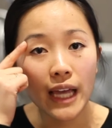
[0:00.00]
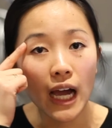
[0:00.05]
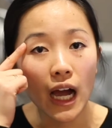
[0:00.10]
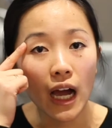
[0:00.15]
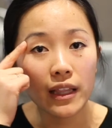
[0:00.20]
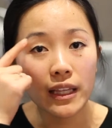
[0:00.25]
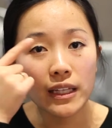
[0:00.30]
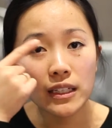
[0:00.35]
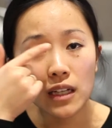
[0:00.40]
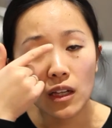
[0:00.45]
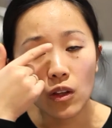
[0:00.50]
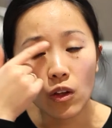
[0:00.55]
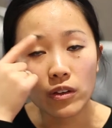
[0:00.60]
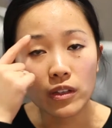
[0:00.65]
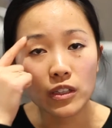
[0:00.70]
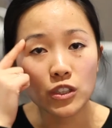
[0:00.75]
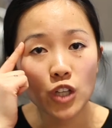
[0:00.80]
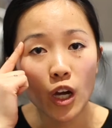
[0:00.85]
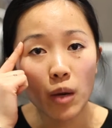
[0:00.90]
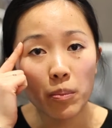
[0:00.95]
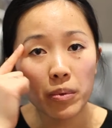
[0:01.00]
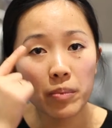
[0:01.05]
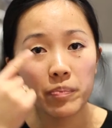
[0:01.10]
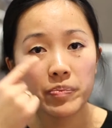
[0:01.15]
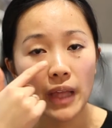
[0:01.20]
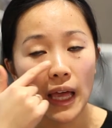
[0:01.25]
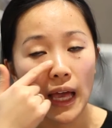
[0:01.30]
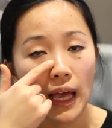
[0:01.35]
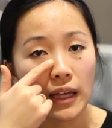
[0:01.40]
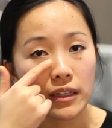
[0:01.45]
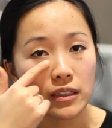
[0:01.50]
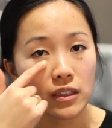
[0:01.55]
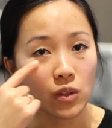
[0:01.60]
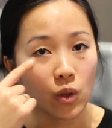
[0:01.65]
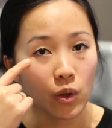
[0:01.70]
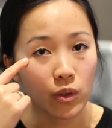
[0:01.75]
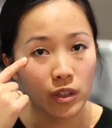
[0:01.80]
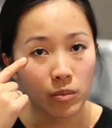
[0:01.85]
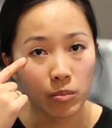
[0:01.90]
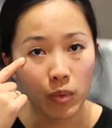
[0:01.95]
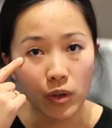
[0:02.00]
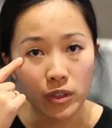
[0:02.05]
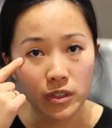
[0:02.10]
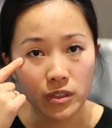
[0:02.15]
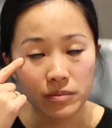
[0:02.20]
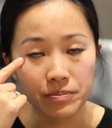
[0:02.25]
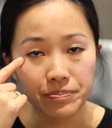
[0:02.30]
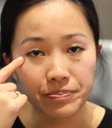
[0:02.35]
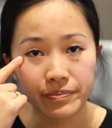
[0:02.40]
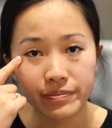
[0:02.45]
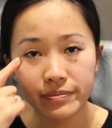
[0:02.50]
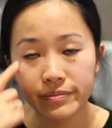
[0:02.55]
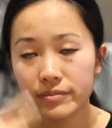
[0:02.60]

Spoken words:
eyelid along the top and along the bottom.